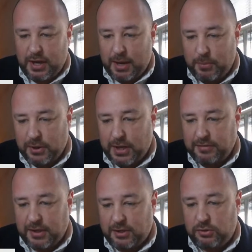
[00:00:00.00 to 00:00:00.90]
I bought
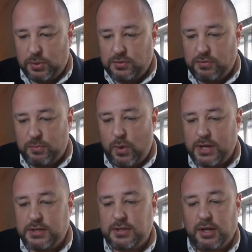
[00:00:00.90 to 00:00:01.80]
lights that can switch from
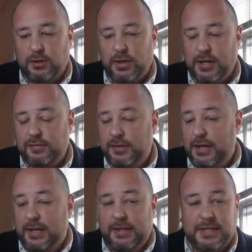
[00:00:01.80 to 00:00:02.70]
white to color lights.
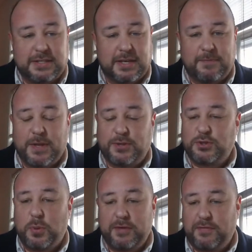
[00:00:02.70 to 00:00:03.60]
Listen, it's
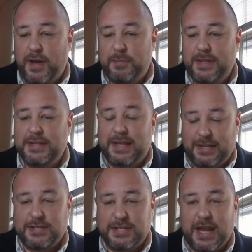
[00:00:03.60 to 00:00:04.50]
25.
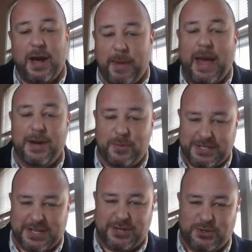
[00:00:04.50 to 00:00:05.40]
This is how bad it
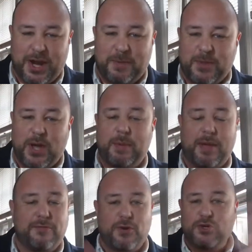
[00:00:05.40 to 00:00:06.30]
was yesterday. Okay.
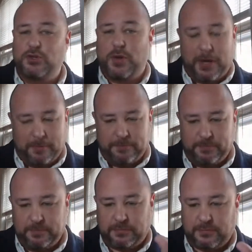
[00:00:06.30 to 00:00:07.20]
My first tree,
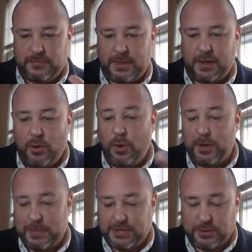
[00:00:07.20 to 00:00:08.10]

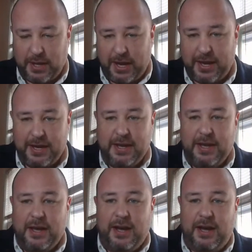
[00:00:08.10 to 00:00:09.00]
ornaments. Okay.
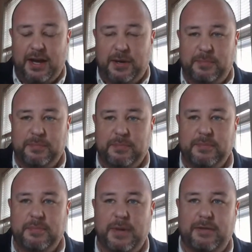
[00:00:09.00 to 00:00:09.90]

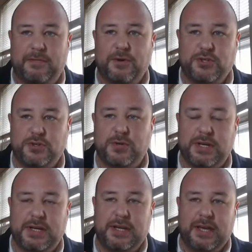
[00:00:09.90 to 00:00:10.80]
My first
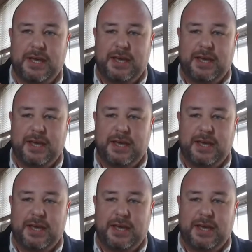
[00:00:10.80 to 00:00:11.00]
tree,